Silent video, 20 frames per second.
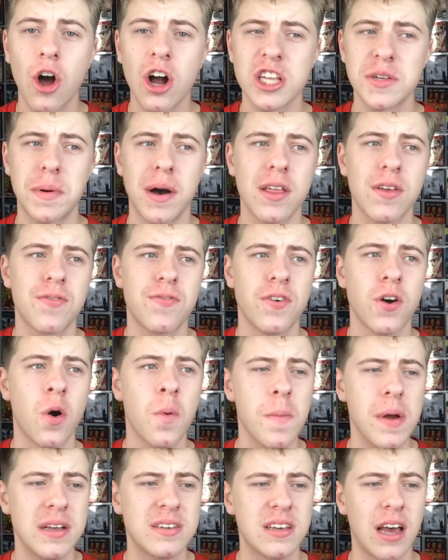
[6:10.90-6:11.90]
liked about the
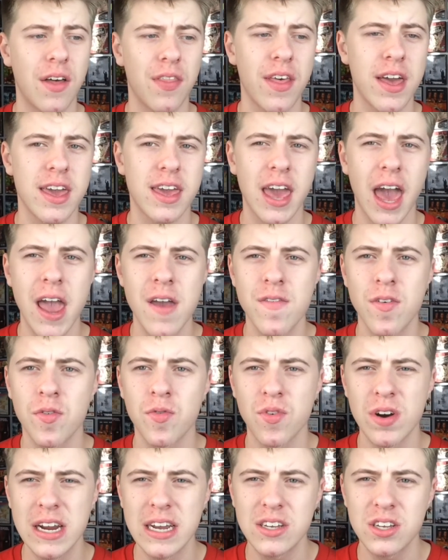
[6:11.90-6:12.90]
film is that they gave a
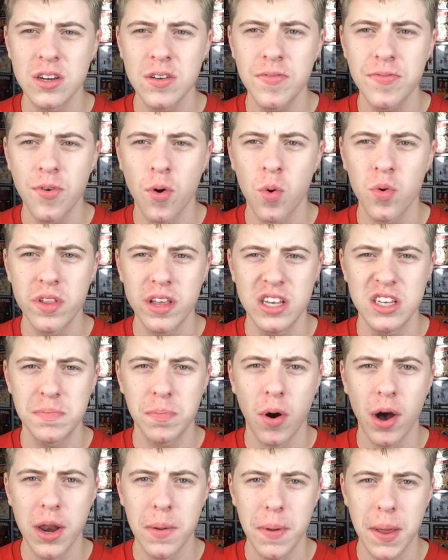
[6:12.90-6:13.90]
reason for all these
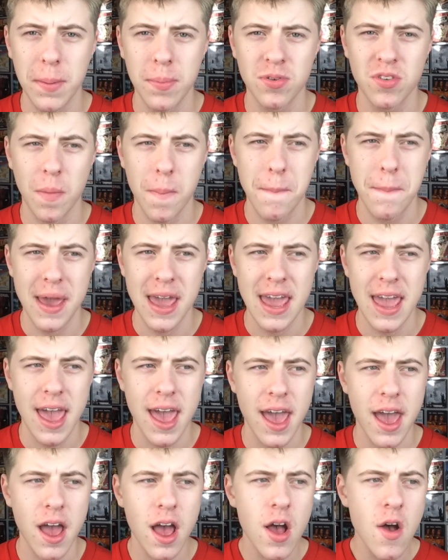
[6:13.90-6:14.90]
spider people to be
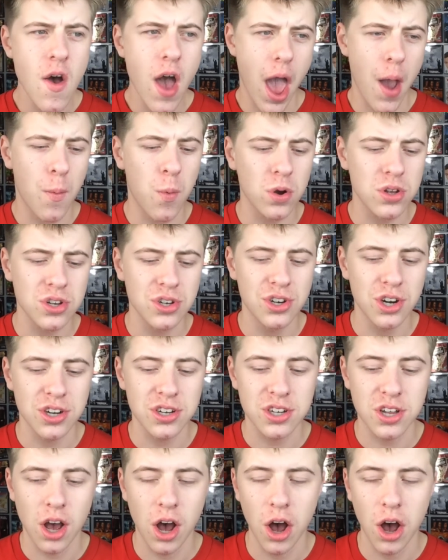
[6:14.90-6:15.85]
here. It wasn't just